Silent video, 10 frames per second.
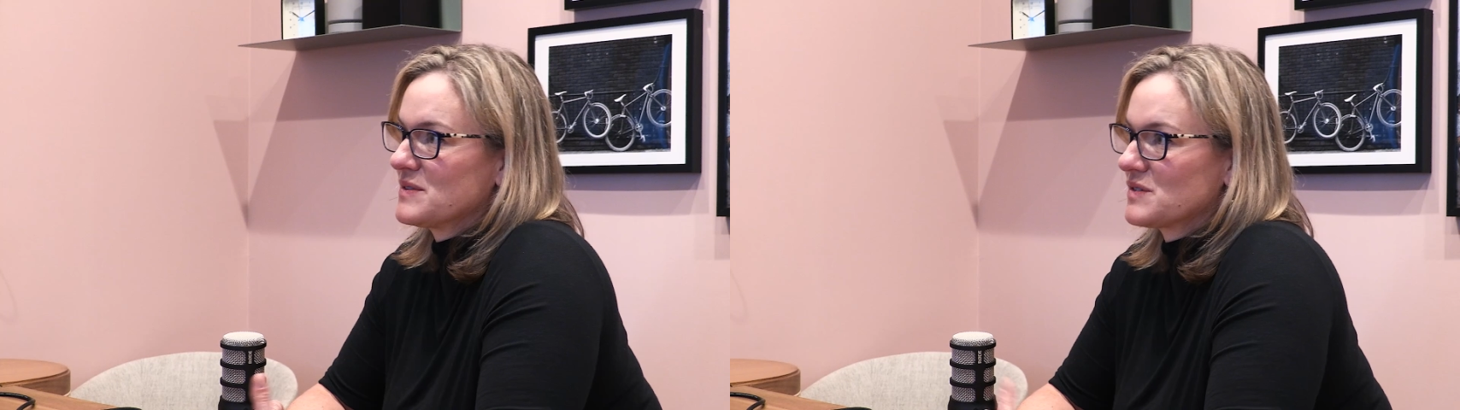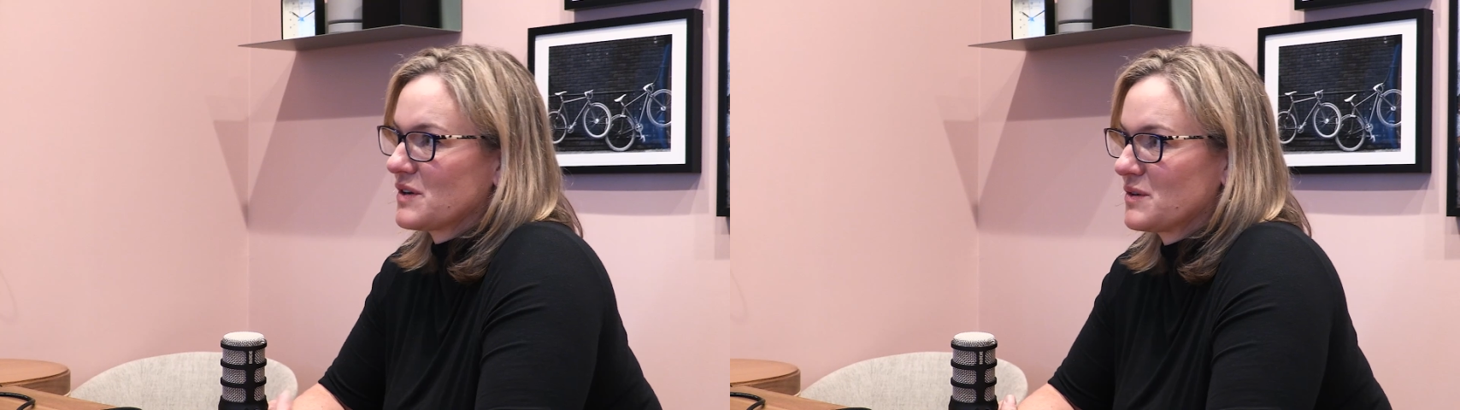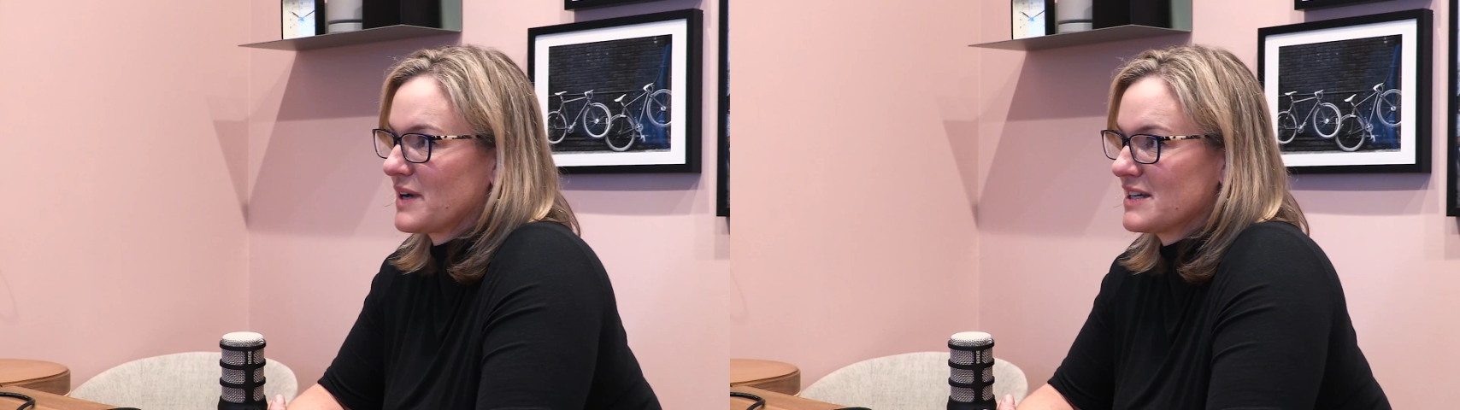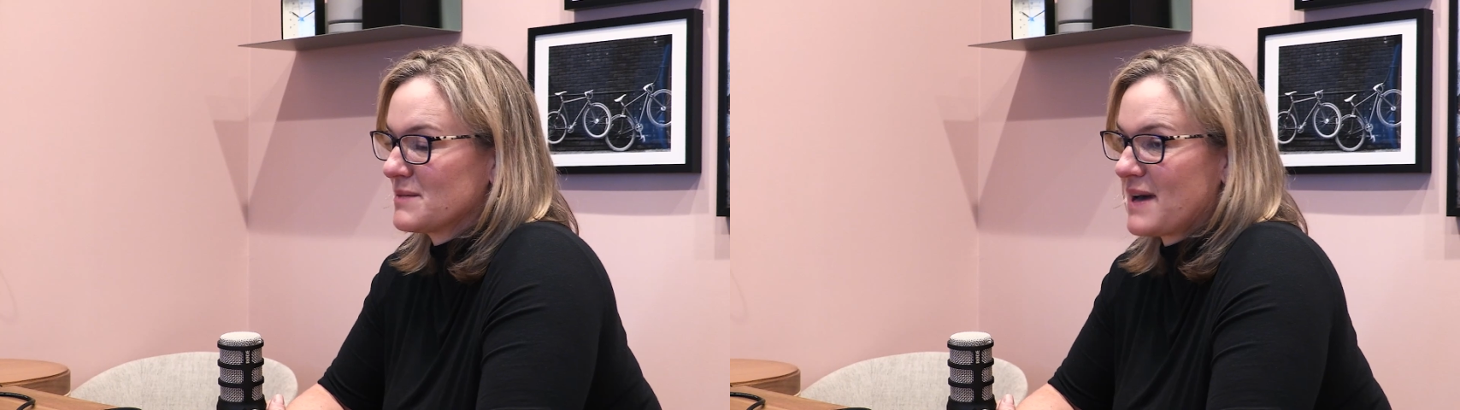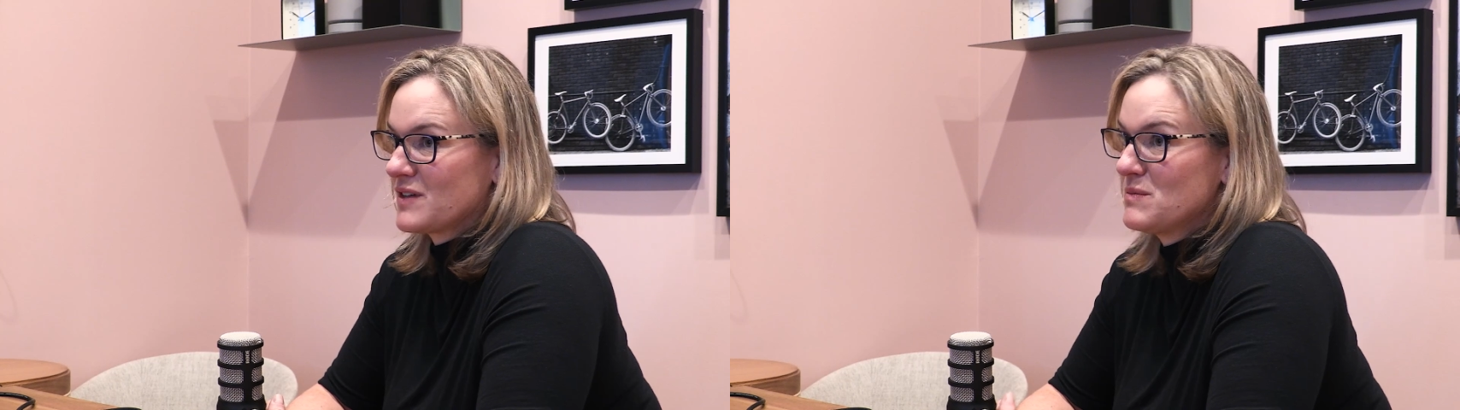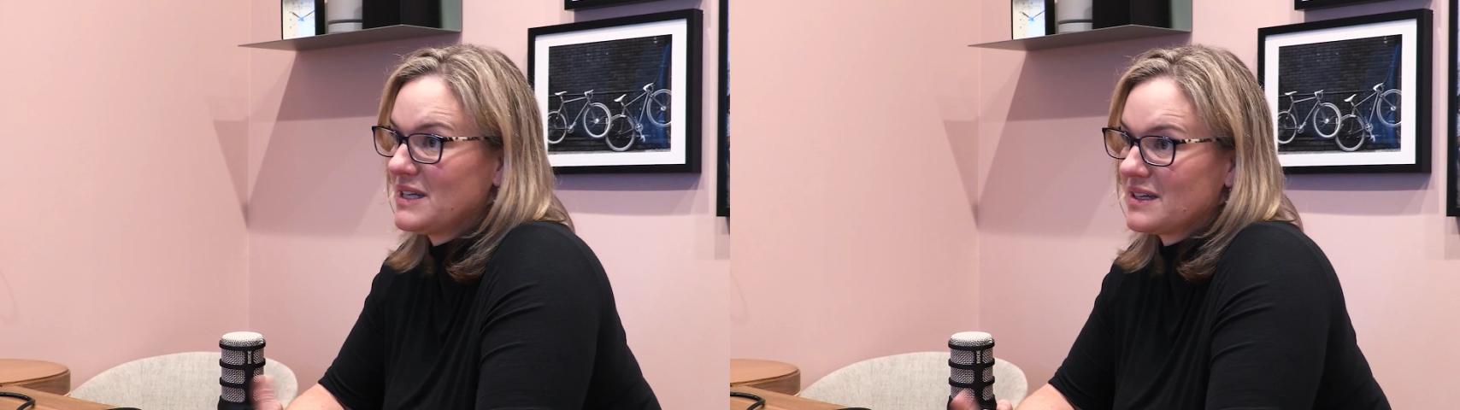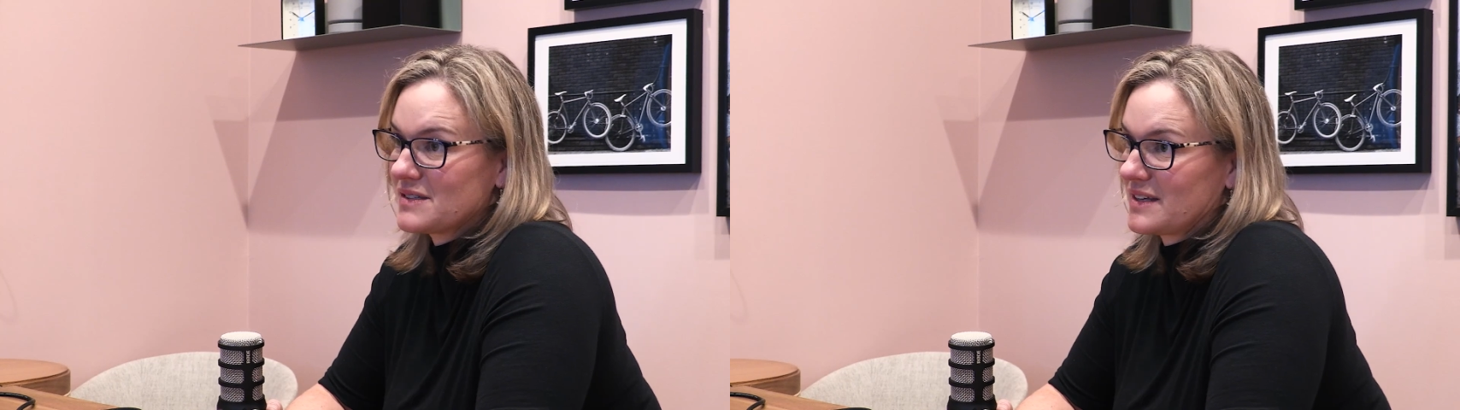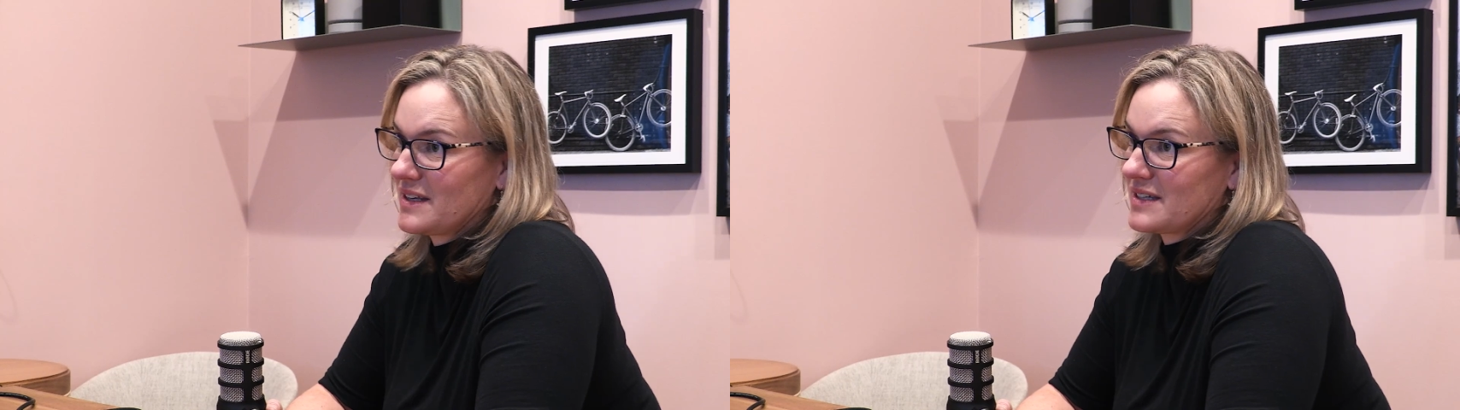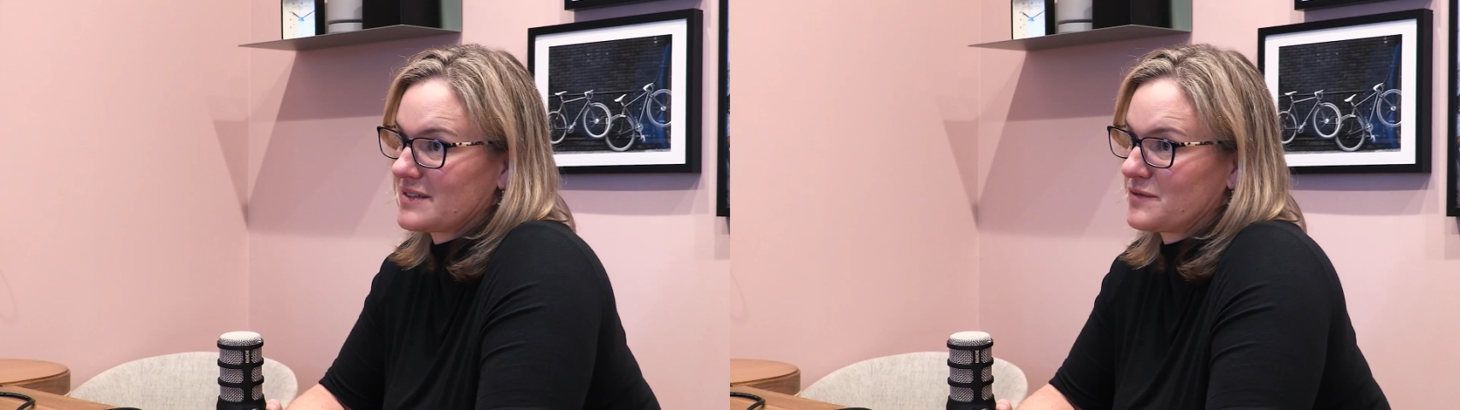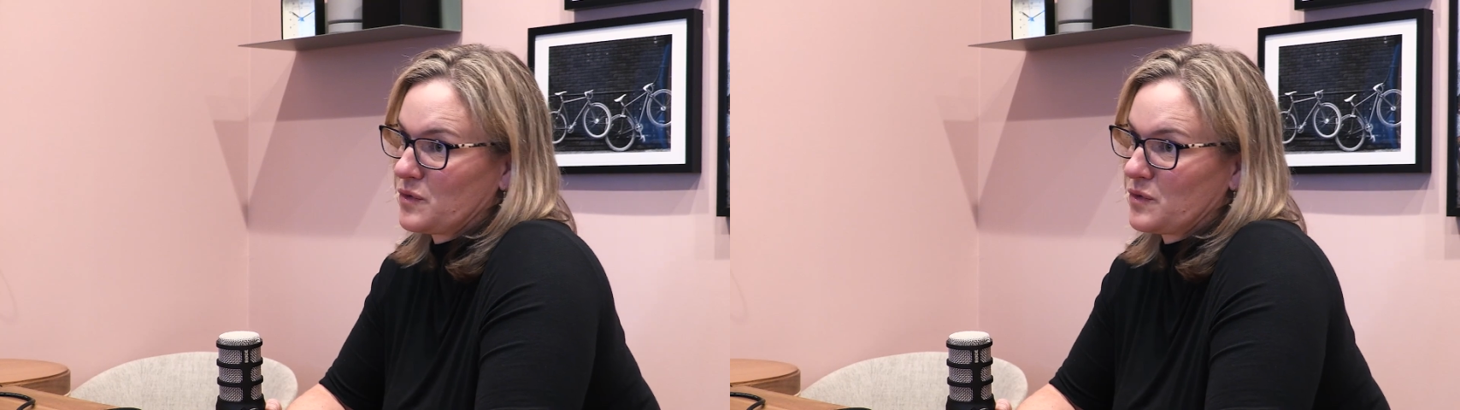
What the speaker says: And so I end up having meetings at like